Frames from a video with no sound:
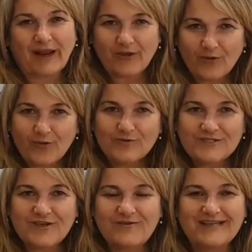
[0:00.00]
But I
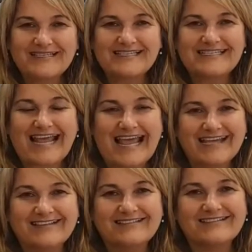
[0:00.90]
also
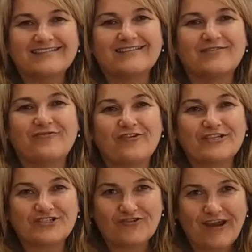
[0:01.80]
understand the
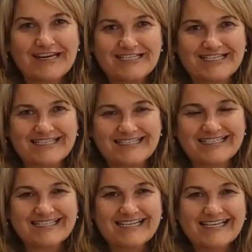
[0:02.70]
frustrations